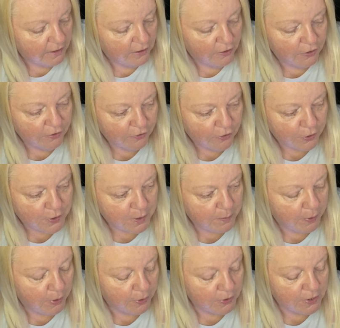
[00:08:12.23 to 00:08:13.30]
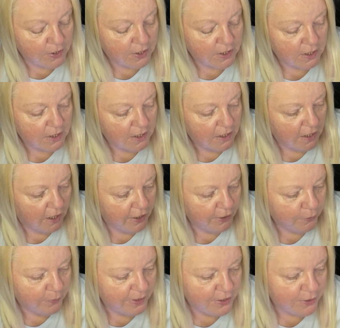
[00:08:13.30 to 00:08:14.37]
across the pond, I
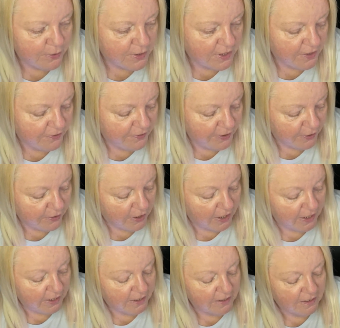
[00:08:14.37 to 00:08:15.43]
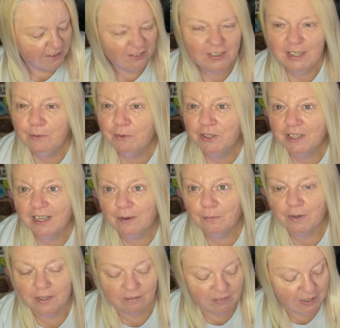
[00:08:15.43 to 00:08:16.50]
always used to feel like, I really want to get
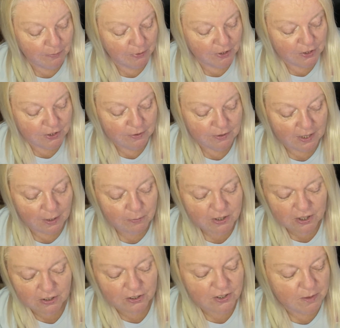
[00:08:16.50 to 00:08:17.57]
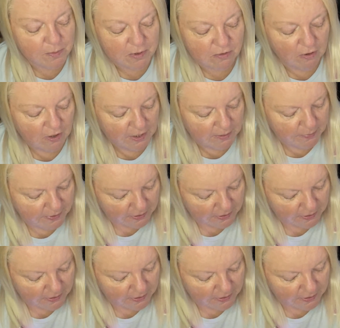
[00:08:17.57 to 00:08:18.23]
one. I really want to do that. I wish I could subscribe.